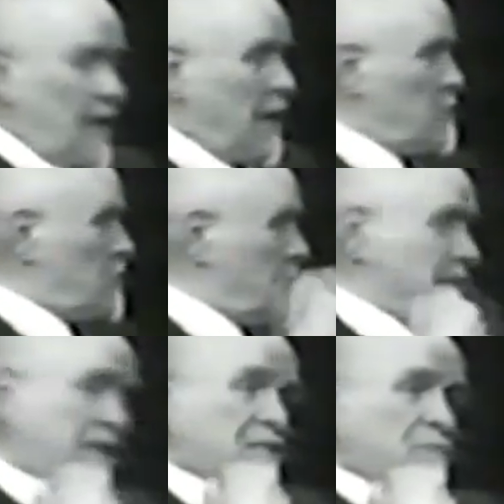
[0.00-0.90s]
How you
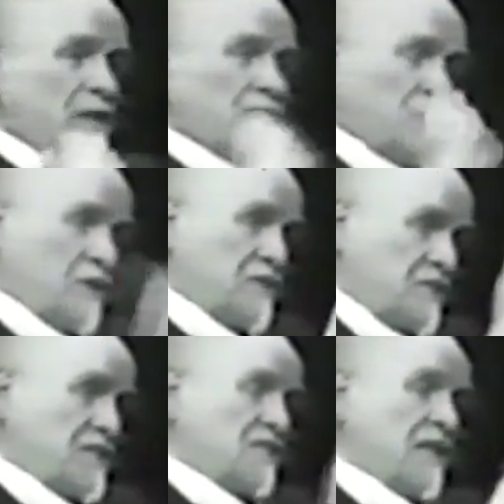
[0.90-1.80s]
can explain, for
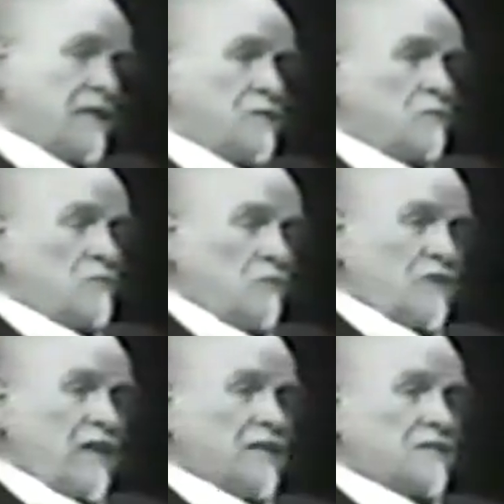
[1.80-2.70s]
instance, the attitude
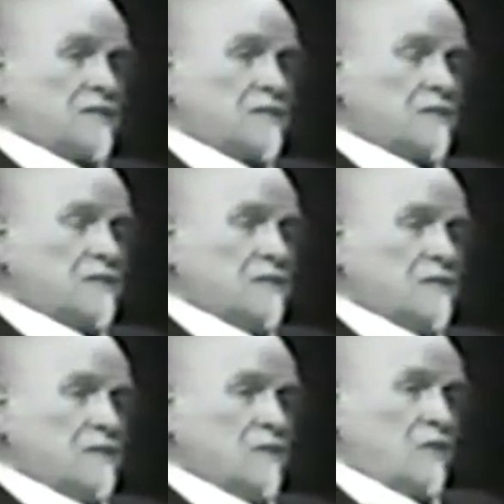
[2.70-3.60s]
of Christ,
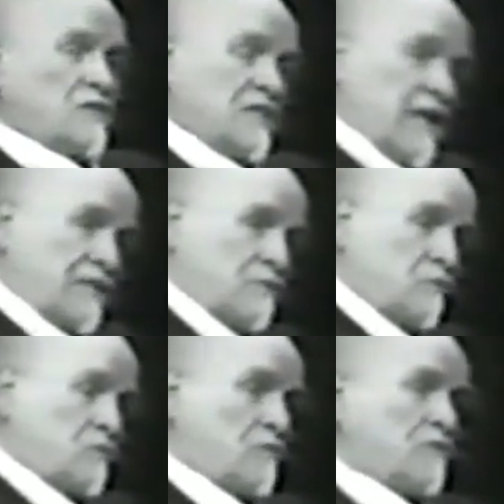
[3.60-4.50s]
or the
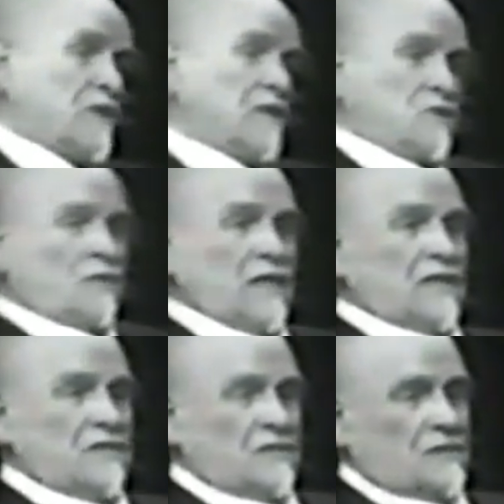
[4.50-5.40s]
attitude of
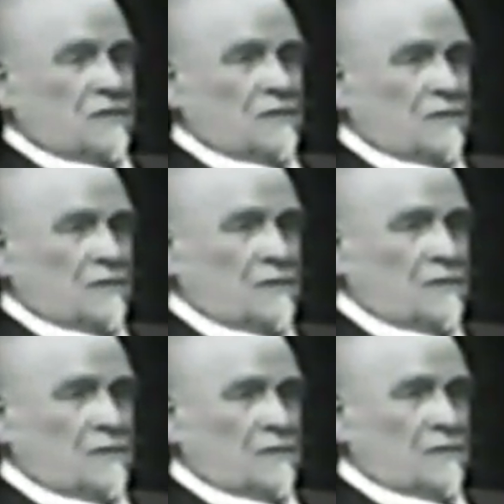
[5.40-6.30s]
Socrates,
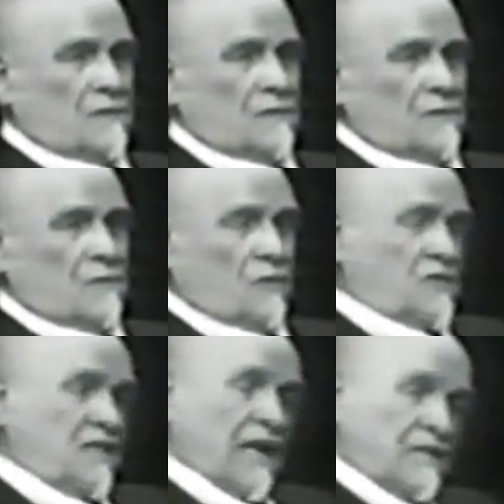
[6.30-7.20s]

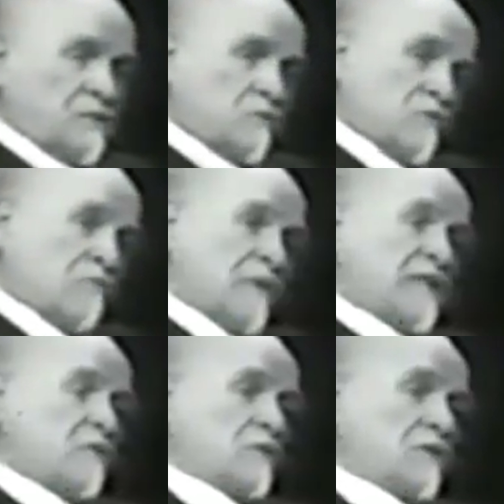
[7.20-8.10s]
or the attitude of
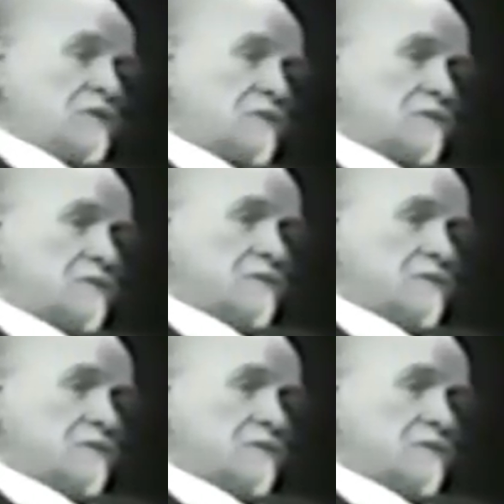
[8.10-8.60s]
many others?